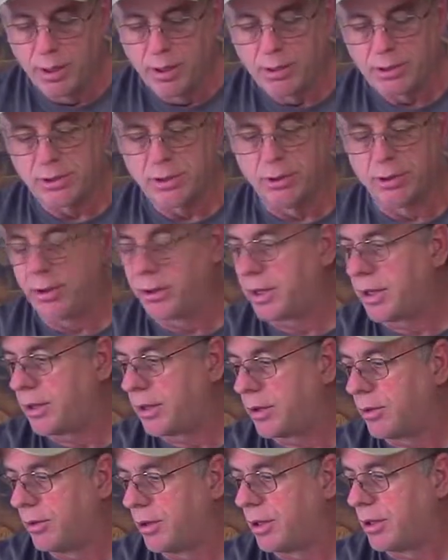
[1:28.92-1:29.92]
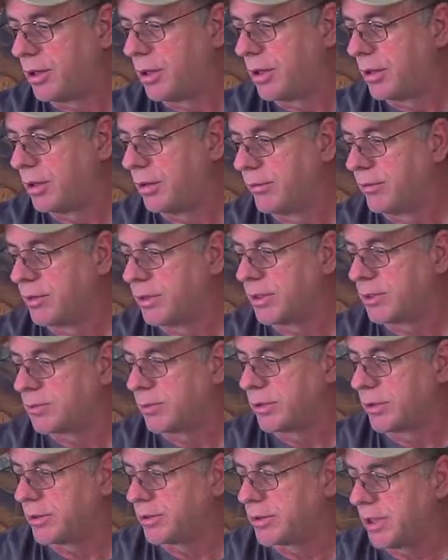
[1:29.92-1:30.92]
So you're getting oil all over these
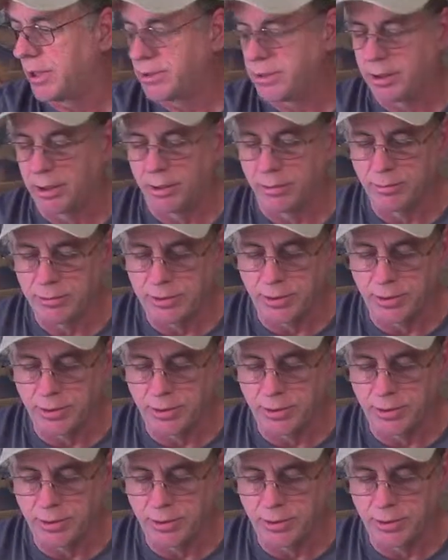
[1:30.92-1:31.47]
when you're touching them.